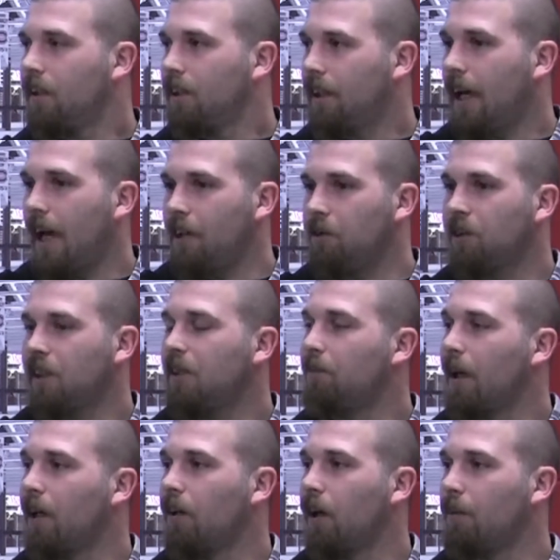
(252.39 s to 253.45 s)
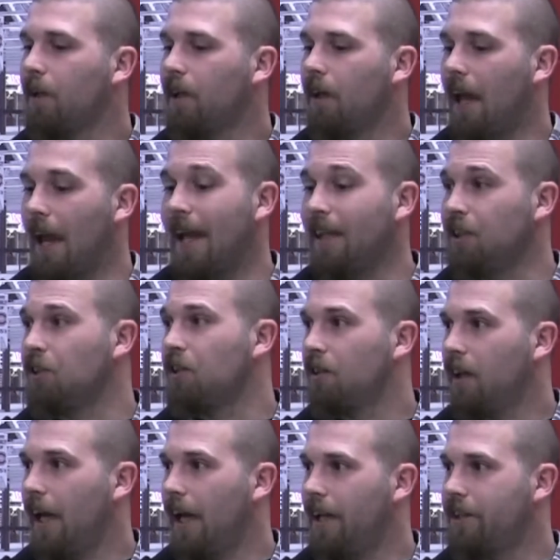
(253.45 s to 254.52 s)
Yeah, you see better. I mean, age
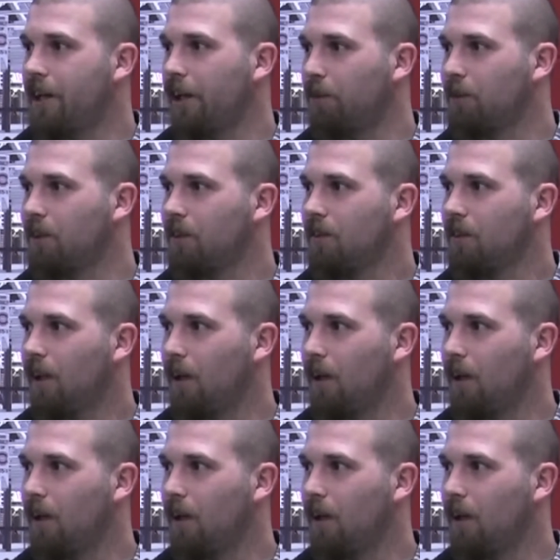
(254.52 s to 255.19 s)
helps.